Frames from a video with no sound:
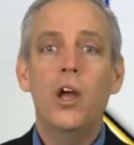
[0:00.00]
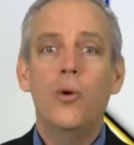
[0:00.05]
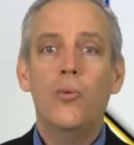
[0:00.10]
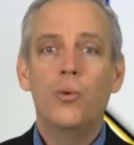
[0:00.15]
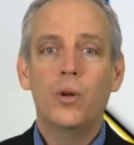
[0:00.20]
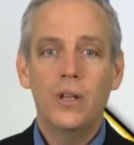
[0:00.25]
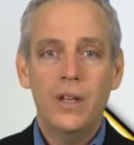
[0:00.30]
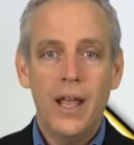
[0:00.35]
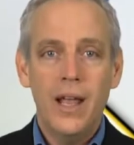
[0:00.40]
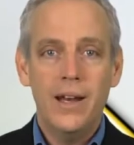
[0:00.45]

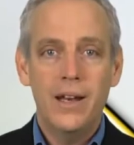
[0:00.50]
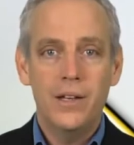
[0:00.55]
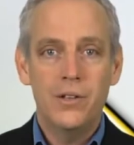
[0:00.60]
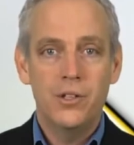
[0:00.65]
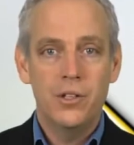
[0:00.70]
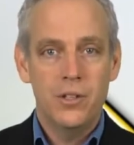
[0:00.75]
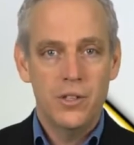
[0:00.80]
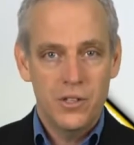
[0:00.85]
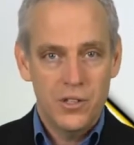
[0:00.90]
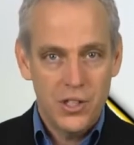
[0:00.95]
related
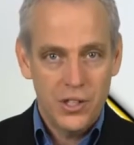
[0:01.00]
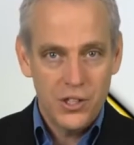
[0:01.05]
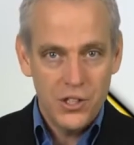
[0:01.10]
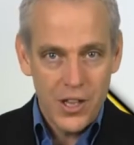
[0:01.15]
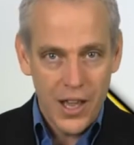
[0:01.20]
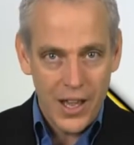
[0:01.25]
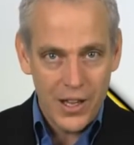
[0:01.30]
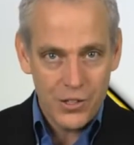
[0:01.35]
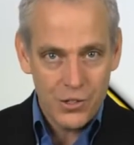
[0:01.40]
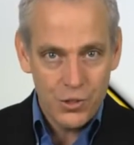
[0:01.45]
to the
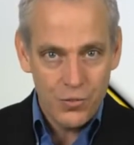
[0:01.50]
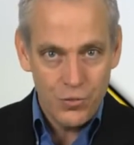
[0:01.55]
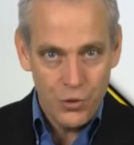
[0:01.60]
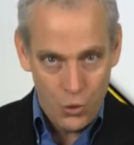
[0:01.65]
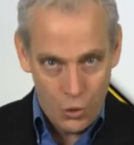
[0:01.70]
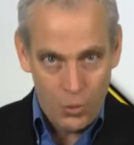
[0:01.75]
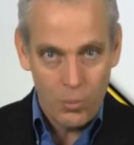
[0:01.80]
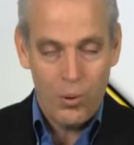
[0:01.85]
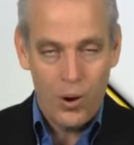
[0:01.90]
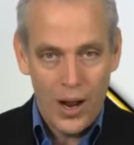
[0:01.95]
success of
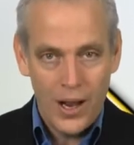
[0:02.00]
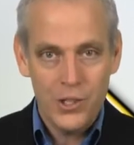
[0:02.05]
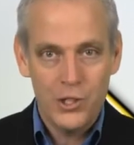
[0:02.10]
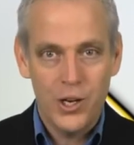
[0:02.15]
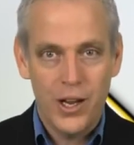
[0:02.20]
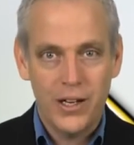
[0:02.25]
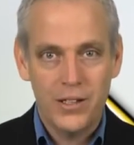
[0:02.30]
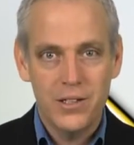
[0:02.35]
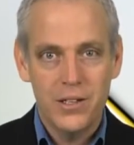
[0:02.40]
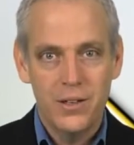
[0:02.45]
your
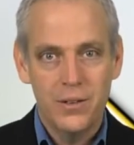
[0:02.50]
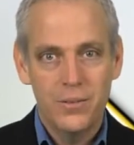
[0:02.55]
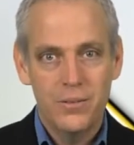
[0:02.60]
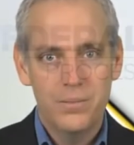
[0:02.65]
project.